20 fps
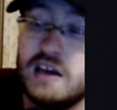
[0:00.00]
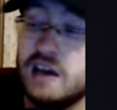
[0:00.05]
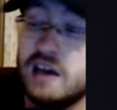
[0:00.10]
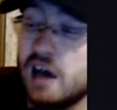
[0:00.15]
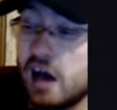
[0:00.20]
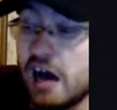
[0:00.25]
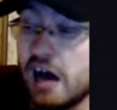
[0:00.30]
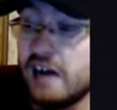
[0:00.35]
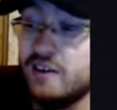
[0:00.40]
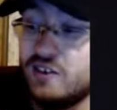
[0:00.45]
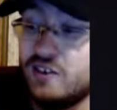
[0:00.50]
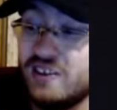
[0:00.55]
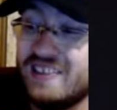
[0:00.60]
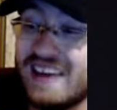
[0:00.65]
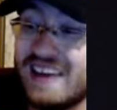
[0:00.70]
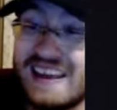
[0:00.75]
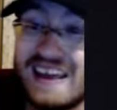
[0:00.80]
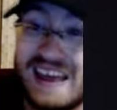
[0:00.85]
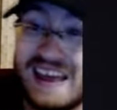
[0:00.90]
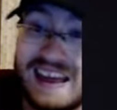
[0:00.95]
honestly, that
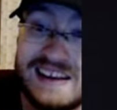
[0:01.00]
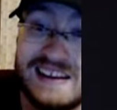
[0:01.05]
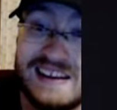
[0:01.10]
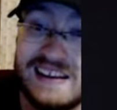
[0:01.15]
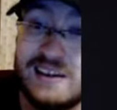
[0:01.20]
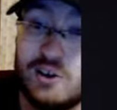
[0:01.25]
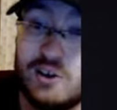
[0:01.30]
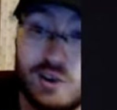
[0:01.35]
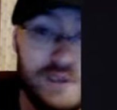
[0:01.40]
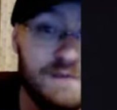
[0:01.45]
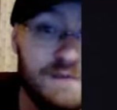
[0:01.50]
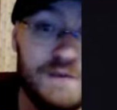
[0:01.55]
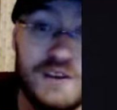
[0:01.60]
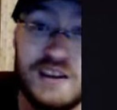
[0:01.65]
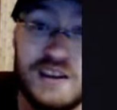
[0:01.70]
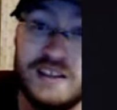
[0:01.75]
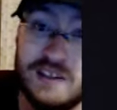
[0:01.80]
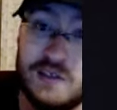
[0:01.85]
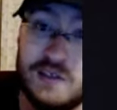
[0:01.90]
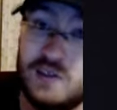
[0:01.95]
ending could fit in
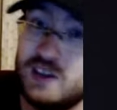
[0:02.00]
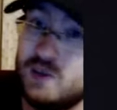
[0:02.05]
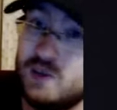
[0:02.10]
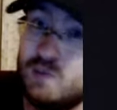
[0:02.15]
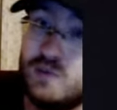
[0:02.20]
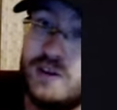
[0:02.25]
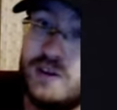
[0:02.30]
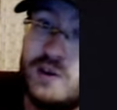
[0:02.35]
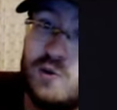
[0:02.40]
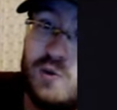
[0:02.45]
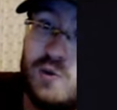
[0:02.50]
the Thing prequel.